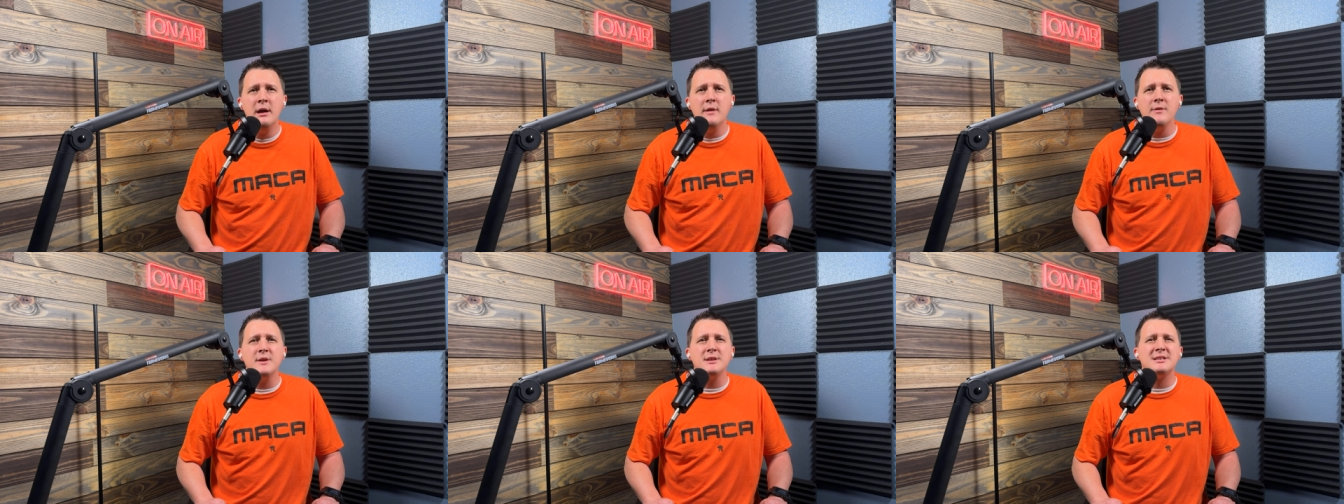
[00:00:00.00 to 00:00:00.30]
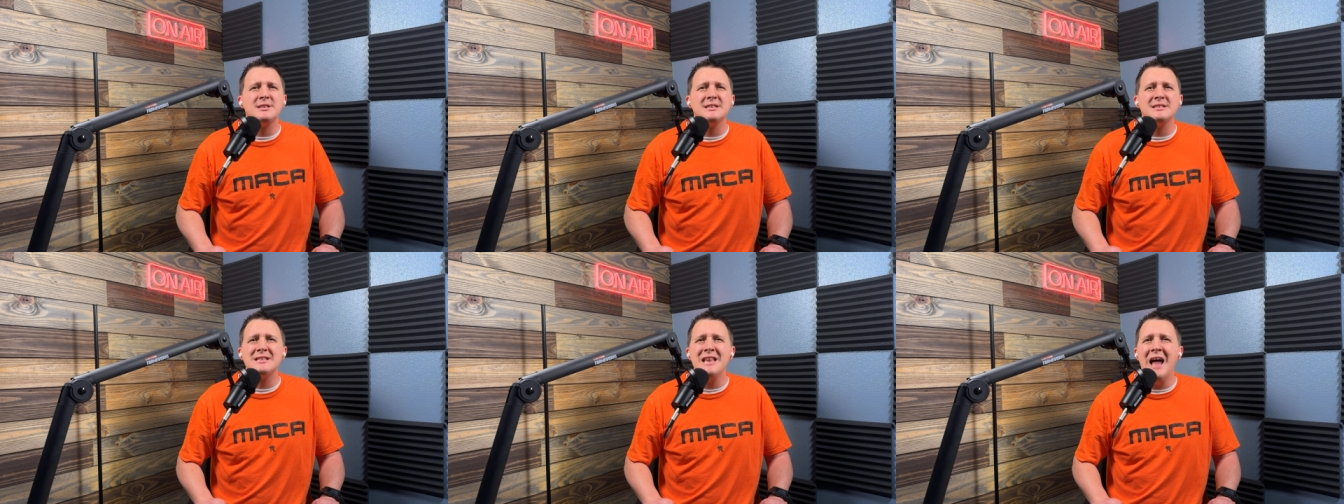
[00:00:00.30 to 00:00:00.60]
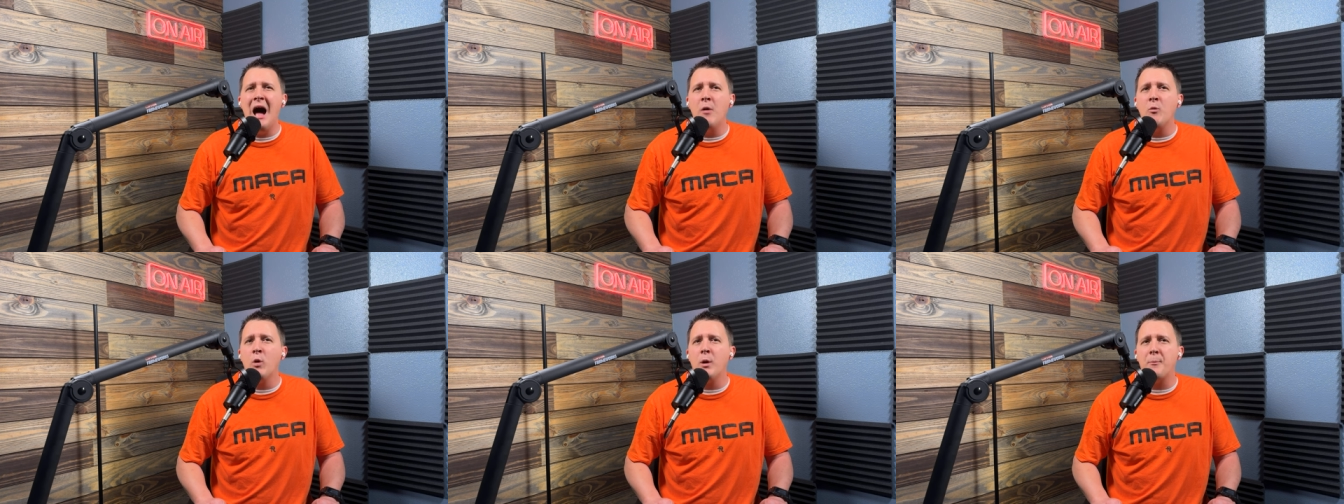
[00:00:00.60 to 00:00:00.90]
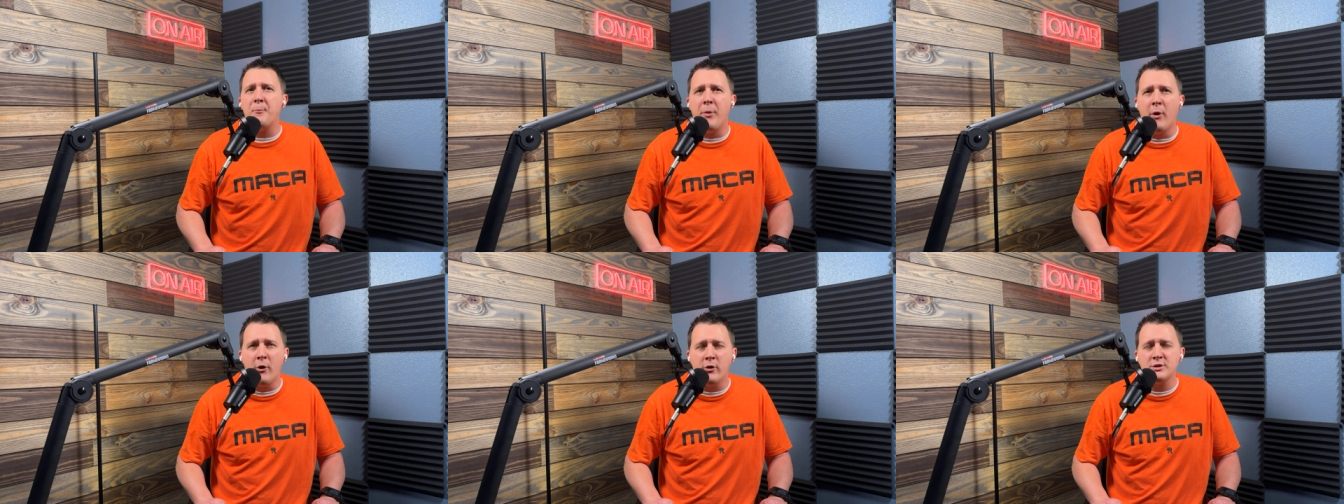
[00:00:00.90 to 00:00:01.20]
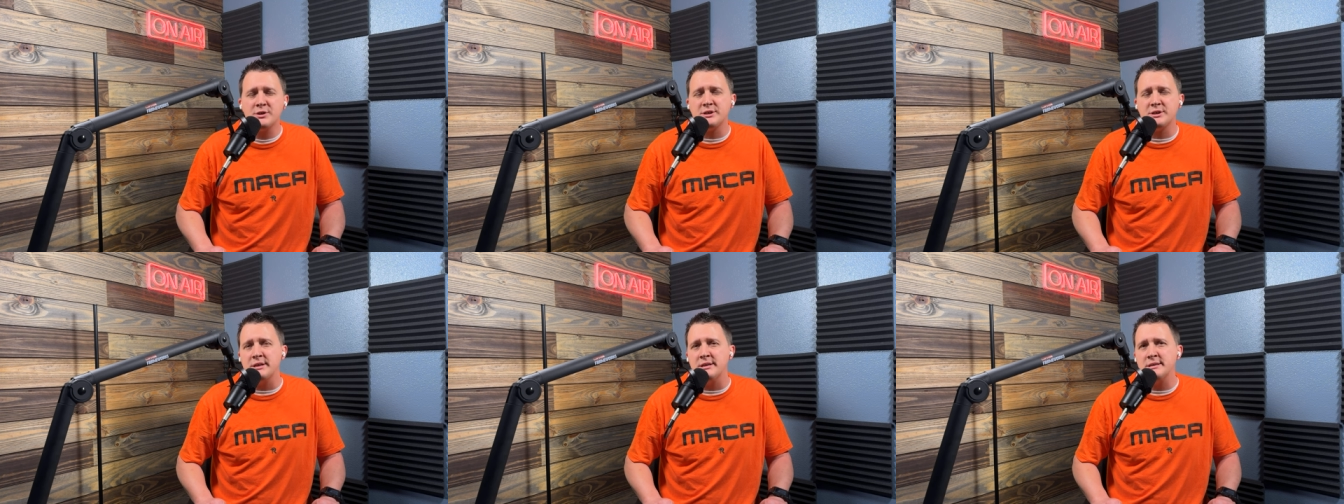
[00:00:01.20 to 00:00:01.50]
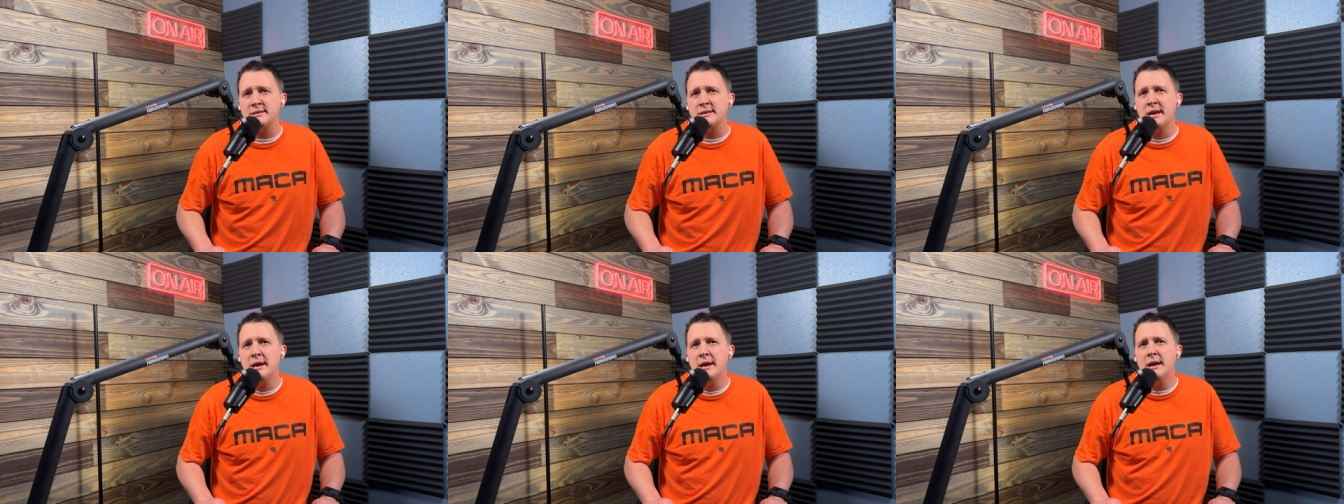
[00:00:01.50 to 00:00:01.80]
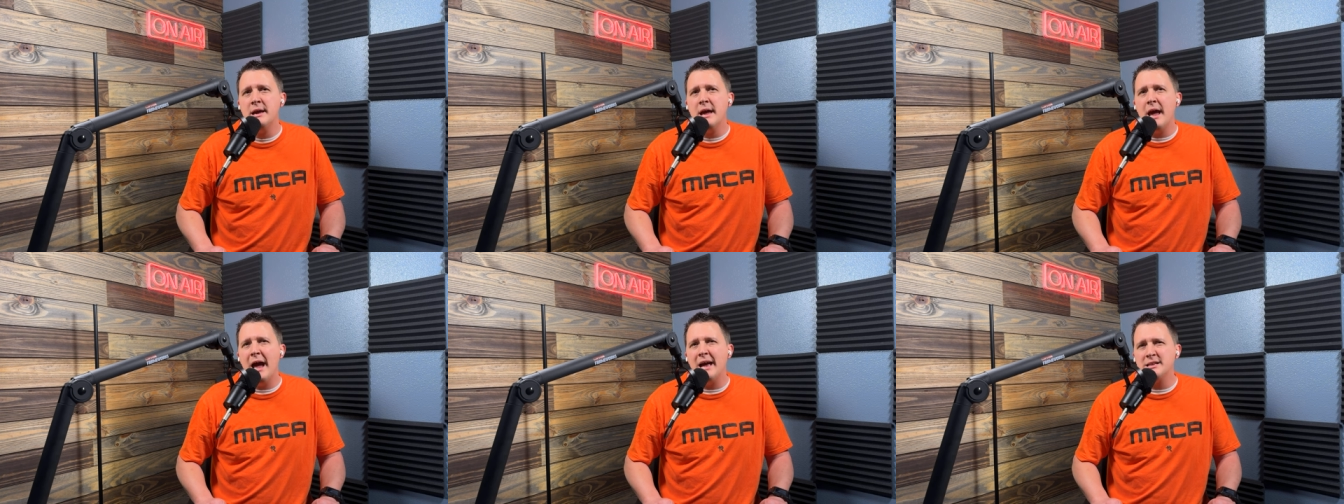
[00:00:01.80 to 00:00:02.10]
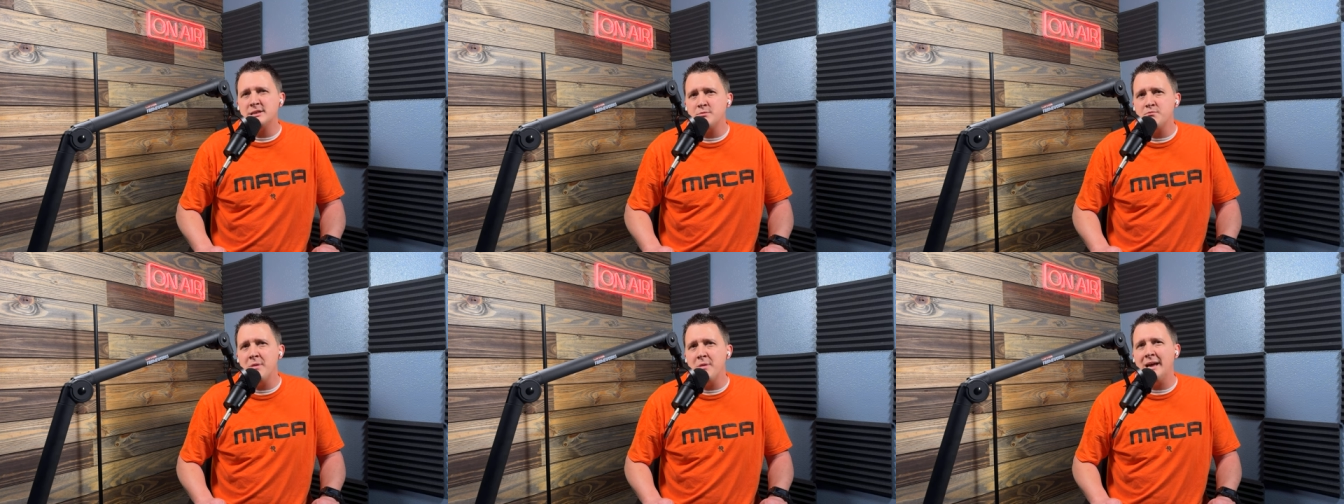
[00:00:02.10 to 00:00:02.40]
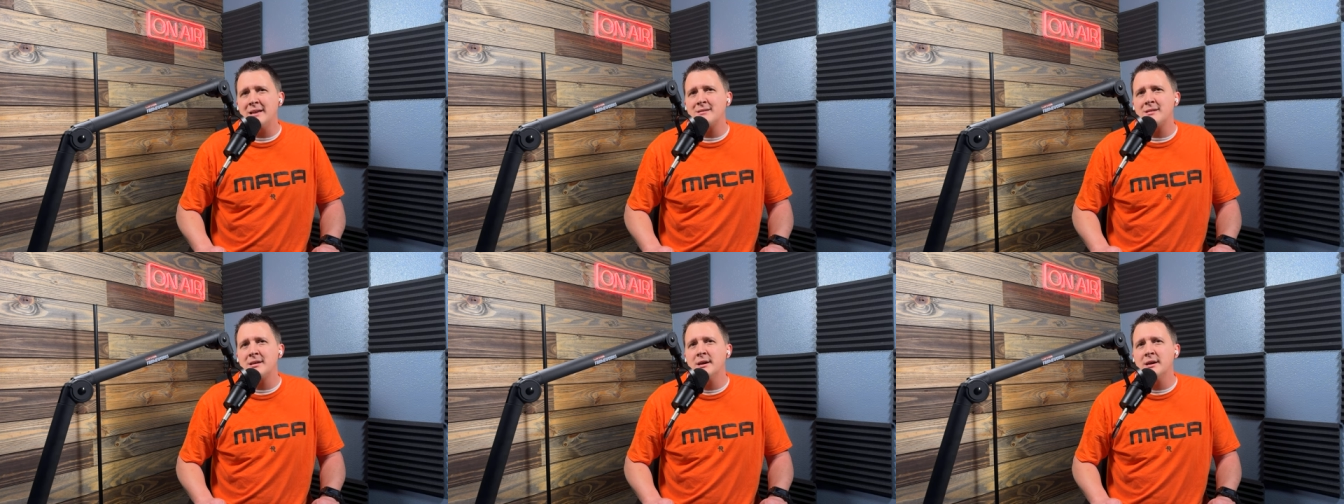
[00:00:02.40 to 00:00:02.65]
This is not what persons has meant